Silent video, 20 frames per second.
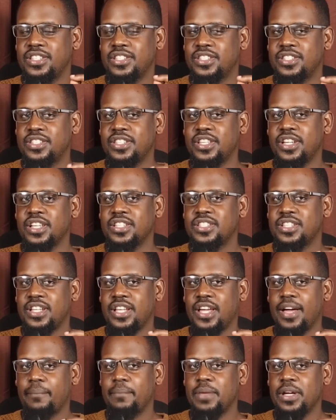is
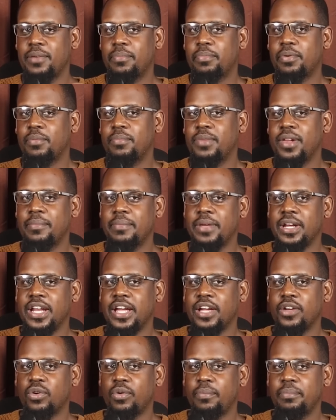seriously a big problem in
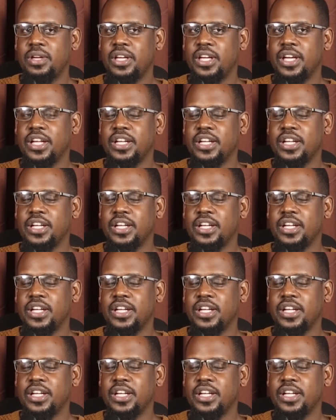Nairobi,